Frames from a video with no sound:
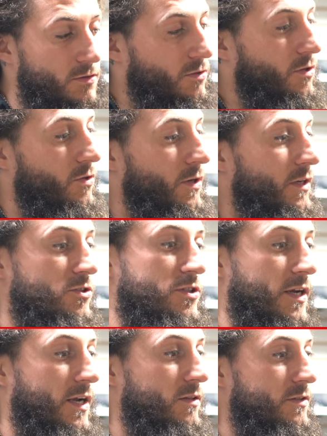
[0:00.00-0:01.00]
Go ahead and
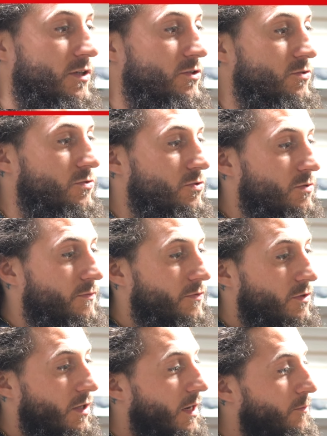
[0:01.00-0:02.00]
check out their YouTube for
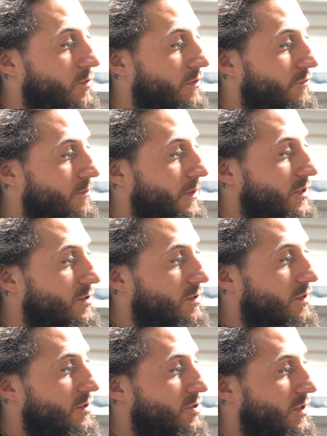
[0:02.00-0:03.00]
a lot more information
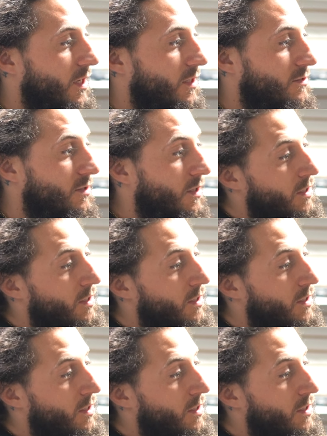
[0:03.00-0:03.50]
on these shocks.